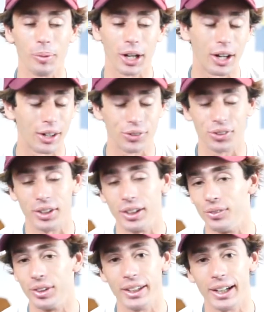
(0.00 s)
I honestly didn't
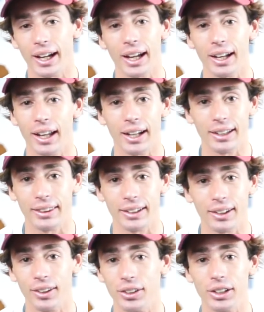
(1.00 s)
even think I had anything
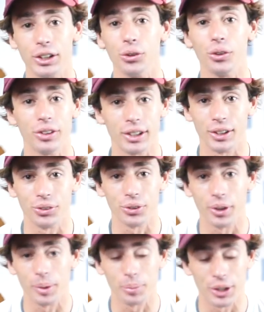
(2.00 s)
on either of the
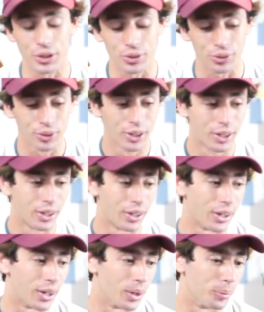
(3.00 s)
Instagram pages.
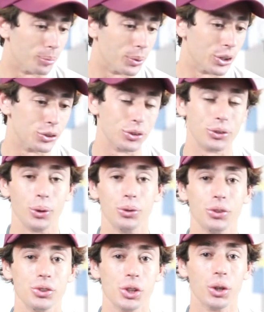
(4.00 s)
But it just goes
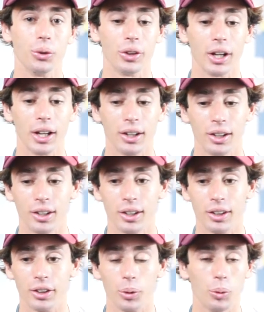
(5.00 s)
to show that
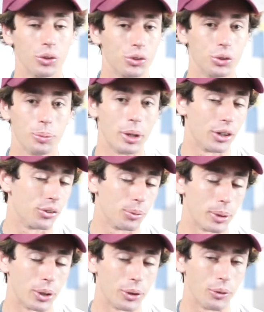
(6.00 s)
there was a tremendous
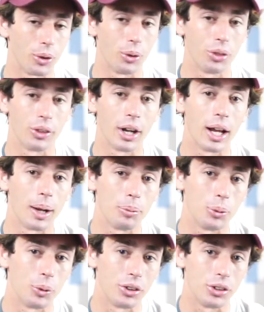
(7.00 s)
amount of growth that
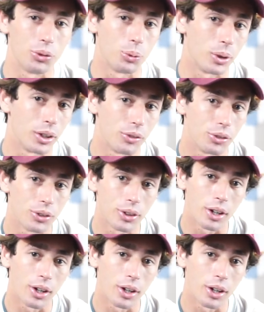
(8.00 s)
happened with Eastwaves.